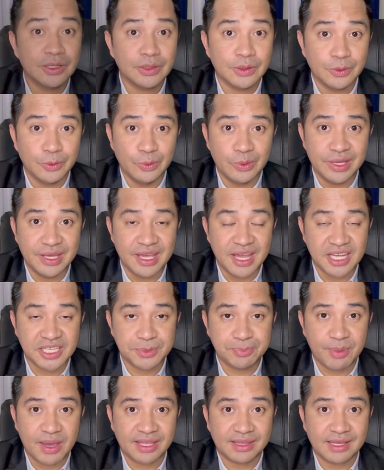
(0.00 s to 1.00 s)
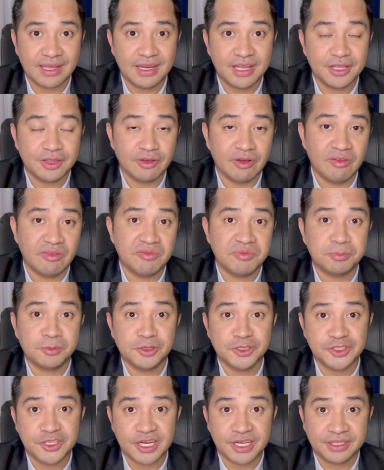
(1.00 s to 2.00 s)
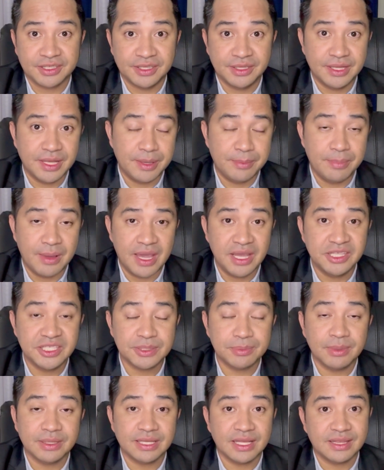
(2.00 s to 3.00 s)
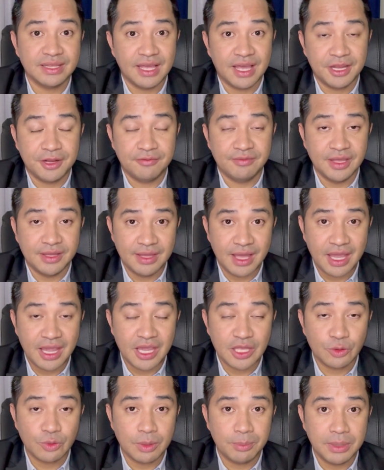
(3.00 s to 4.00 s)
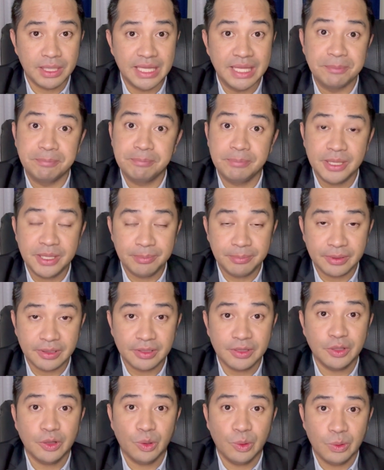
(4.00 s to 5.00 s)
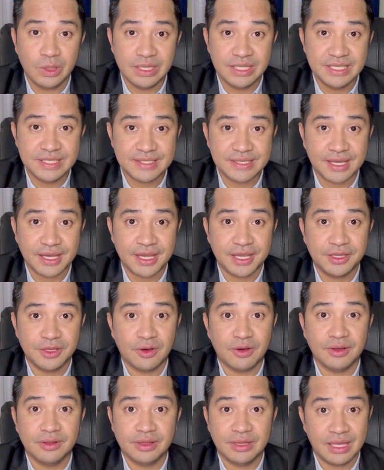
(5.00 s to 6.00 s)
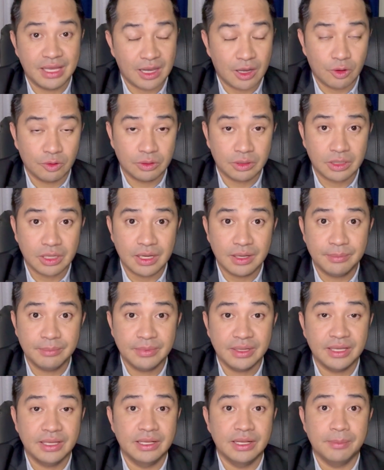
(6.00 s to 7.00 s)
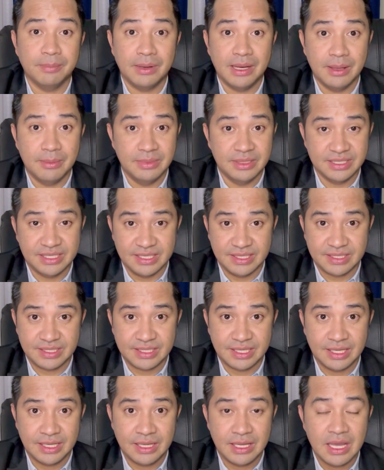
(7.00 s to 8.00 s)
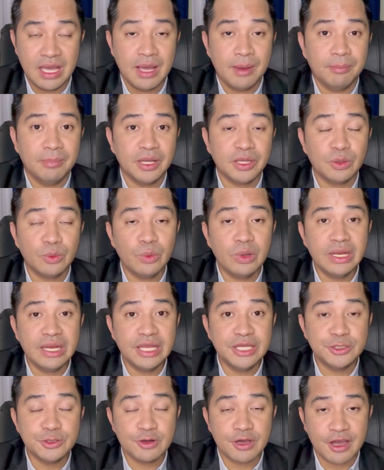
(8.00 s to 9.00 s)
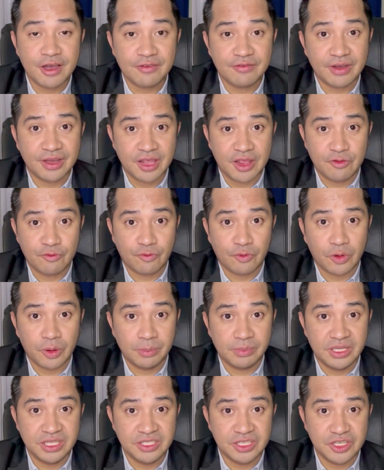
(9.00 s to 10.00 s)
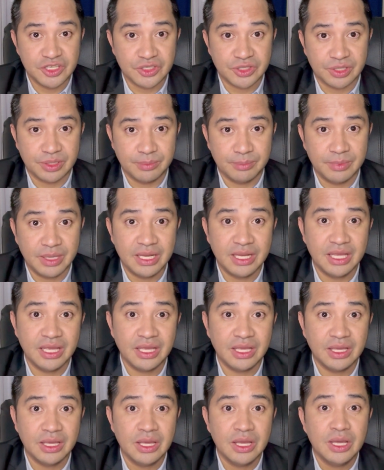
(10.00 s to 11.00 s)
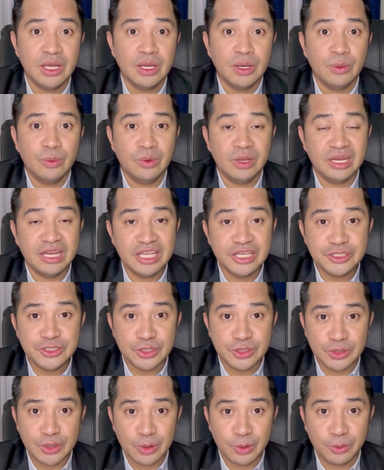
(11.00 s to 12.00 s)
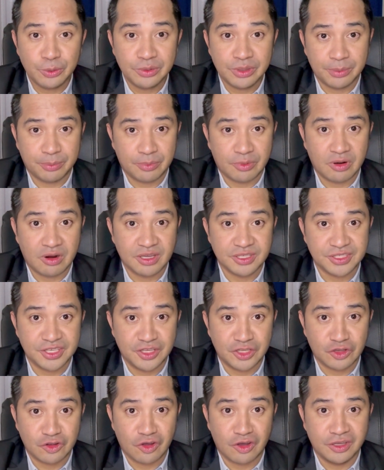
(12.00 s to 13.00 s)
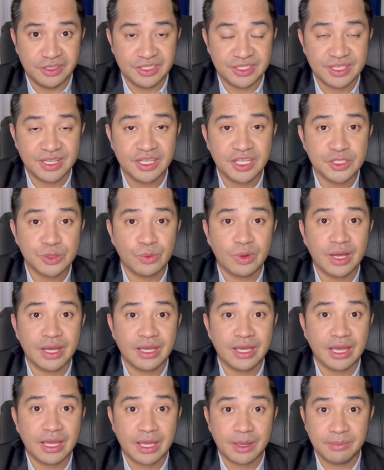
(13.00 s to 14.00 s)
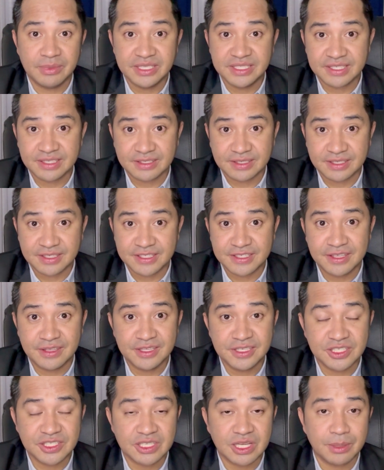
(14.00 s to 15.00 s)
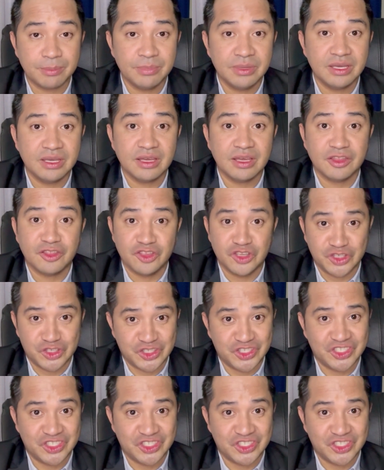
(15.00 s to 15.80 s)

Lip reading: We expect a lot of protracted debates, but at the end of the day, it will be the people who will decide on the outcome in a plebiscite. But we need to have an informed decision, meaning we need to know the pros and cons. That is why I am discussing this topic in this